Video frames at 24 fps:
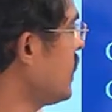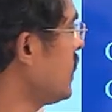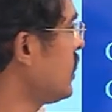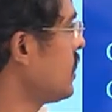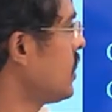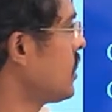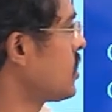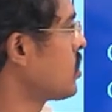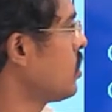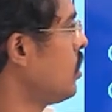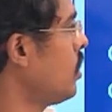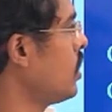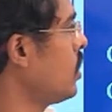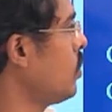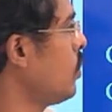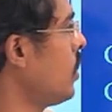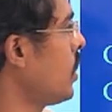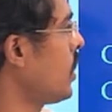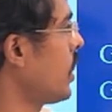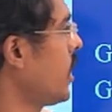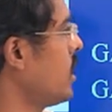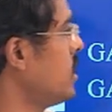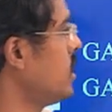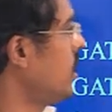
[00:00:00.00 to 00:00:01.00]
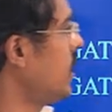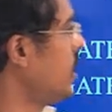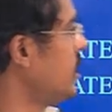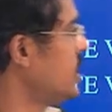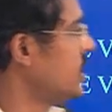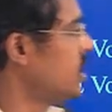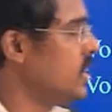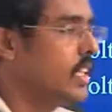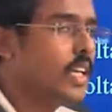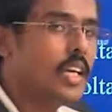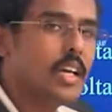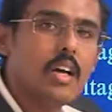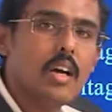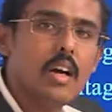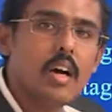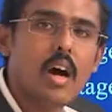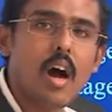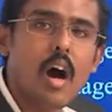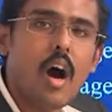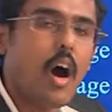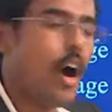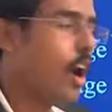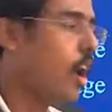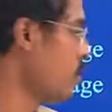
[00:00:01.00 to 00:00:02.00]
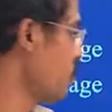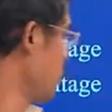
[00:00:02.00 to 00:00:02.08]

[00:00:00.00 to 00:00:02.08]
voltage, it is in the on mode.